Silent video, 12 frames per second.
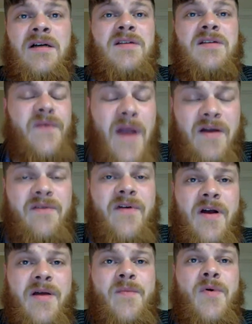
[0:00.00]
It's very,
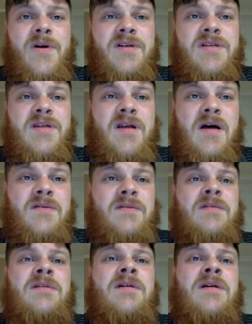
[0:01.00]
very important to know.
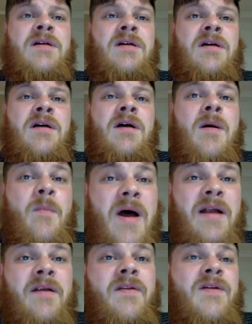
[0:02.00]

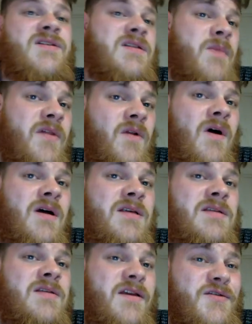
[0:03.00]
But there's some other
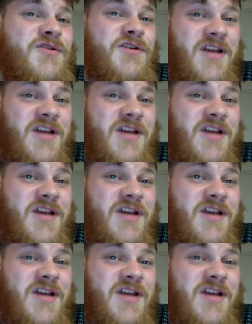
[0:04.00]
laws that you should